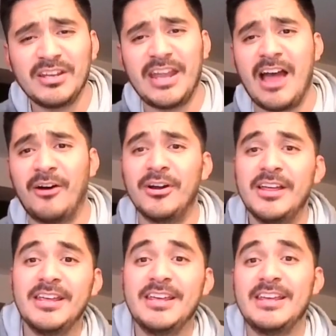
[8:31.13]
Now,
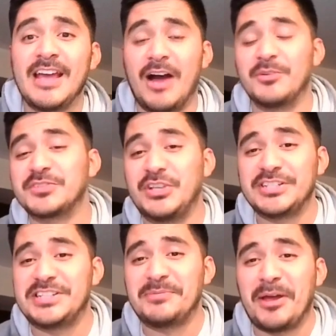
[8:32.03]
I was
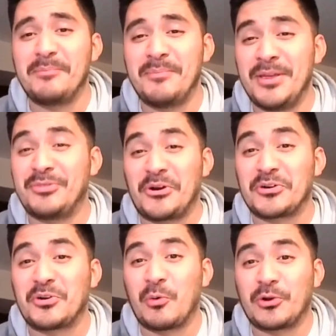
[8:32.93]
good until mid
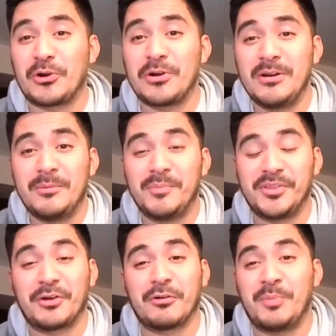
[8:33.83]
third quarter
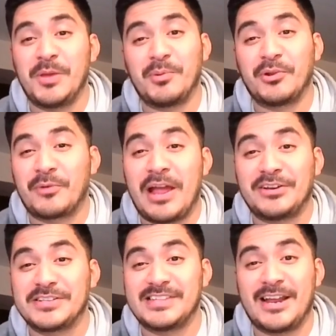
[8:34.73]
but there were people
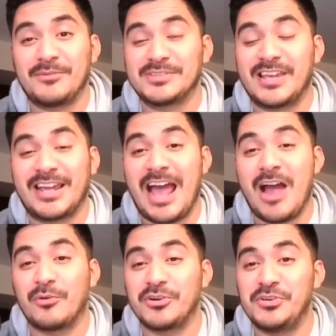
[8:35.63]
around us that I was like,
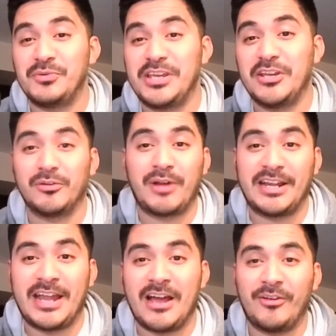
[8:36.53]
how are you here
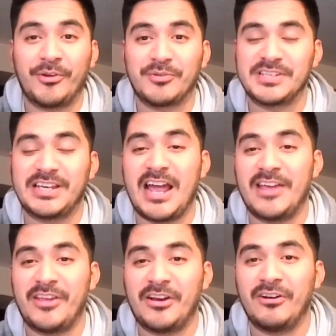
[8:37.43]
right now? There was a
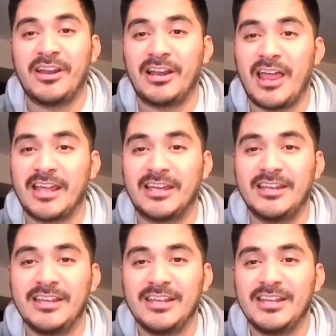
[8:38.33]
guy there in
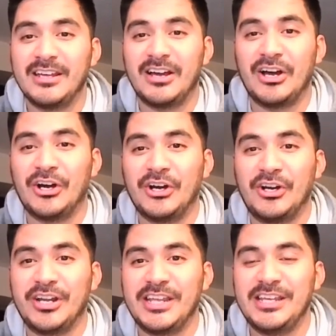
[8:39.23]
like a
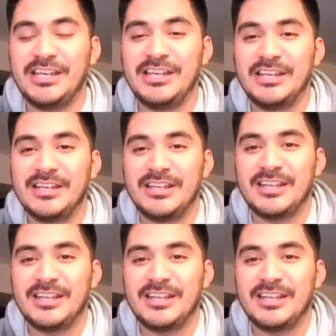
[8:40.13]
hoodie